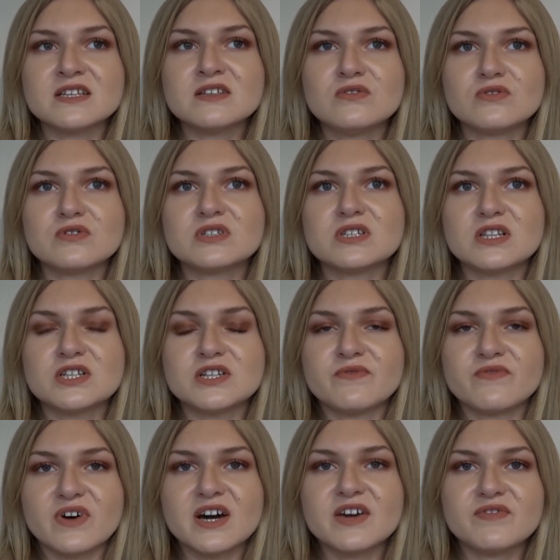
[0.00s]
did go to the
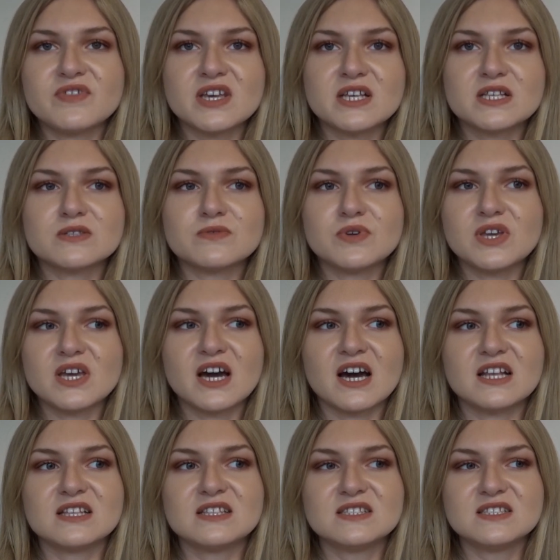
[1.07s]
gym 5 days a week,
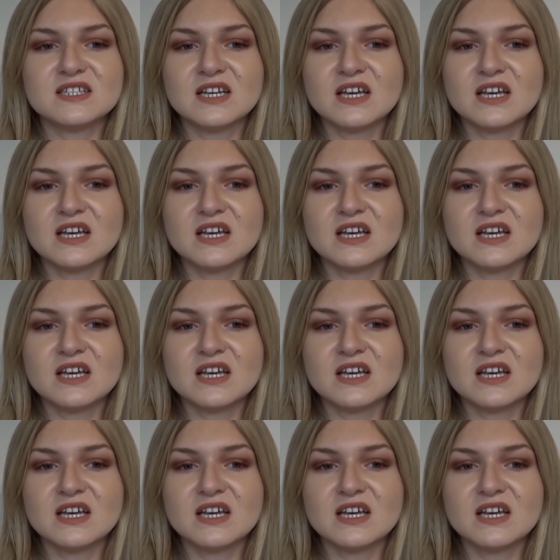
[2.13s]
and